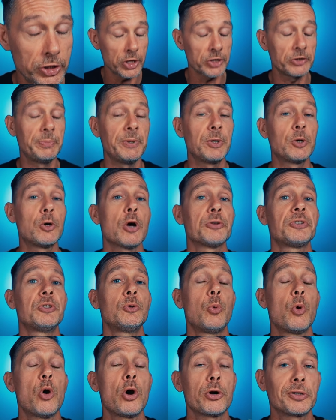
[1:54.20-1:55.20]
just because
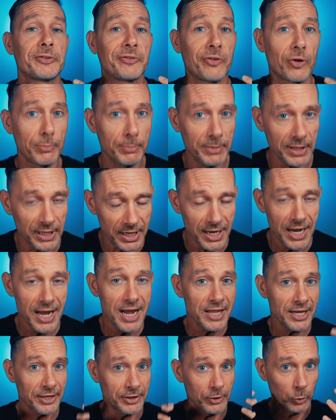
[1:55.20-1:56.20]
it works for me,
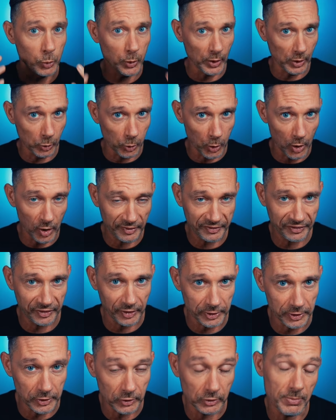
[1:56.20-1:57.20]
that it will work
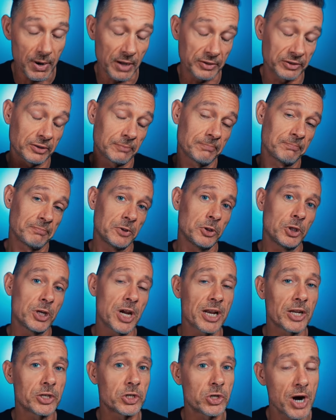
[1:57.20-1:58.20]
for you. But you
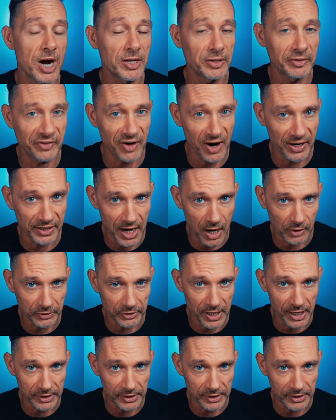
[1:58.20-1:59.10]
gotta try to find out,